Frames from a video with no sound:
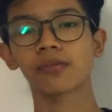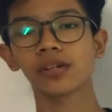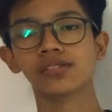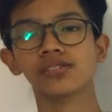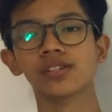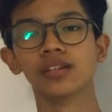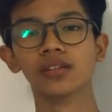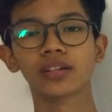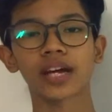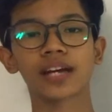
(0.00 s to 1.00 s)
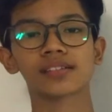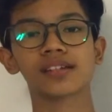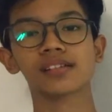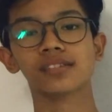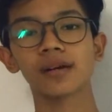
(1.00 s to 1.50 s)
equations and look at
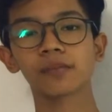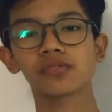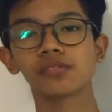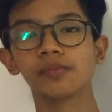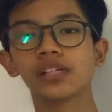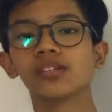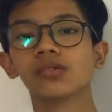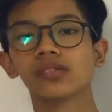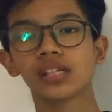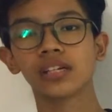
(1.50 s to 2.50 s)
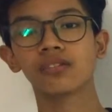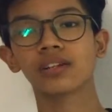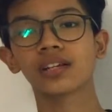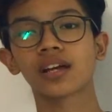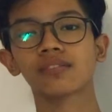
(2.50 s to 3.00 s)
its examples being used
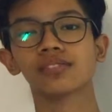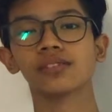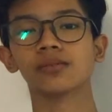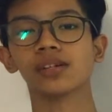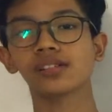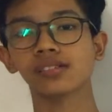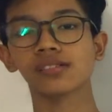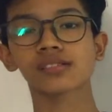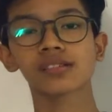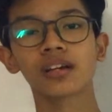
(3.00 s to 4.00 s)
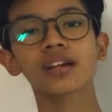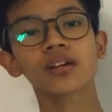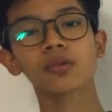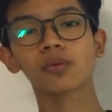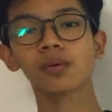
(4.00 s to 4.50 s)
in real-life situations.
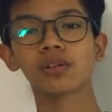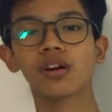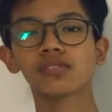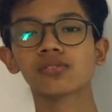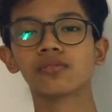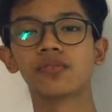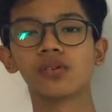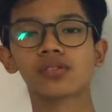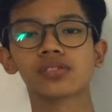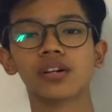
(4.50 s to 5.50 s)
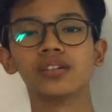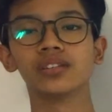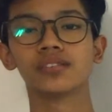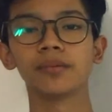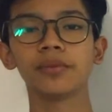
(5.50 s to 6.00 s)
We will also focus
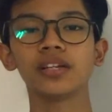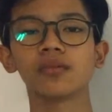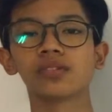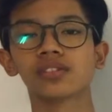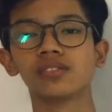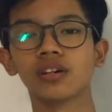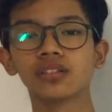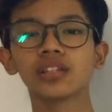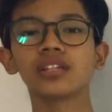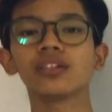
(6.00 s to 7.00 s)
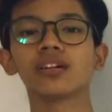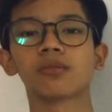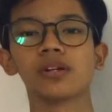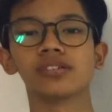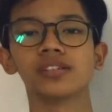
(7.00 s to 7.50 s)
on determining which nonlinear
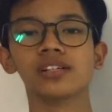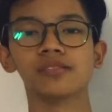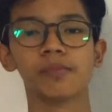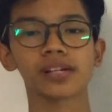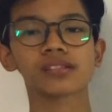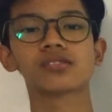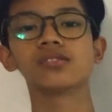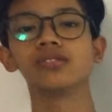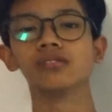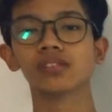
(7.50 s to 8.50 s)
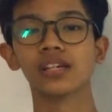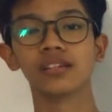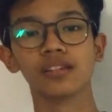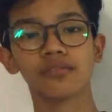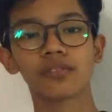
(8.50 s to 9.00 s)
equation is best to use
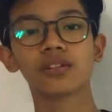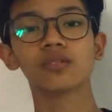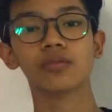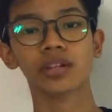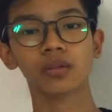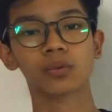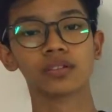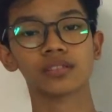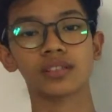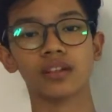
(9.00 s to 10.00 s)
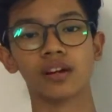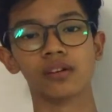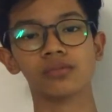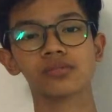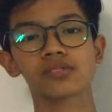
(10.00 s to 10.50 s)
in different real-world
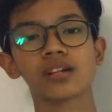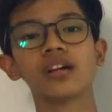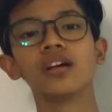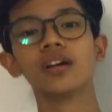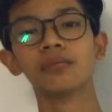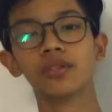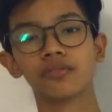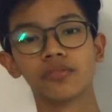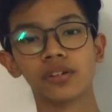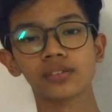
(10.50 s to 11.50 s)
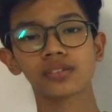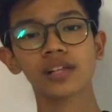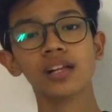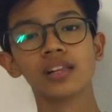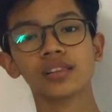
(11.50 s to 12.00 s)
scenarios. But first,
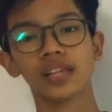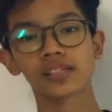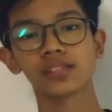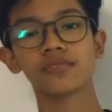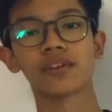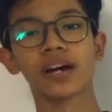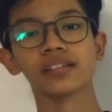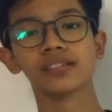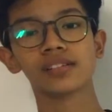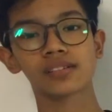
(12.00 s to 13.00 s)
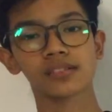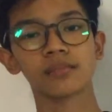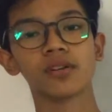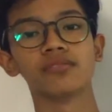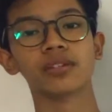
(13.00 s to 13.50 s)
let's define
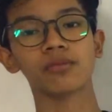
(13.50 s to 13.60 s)
system of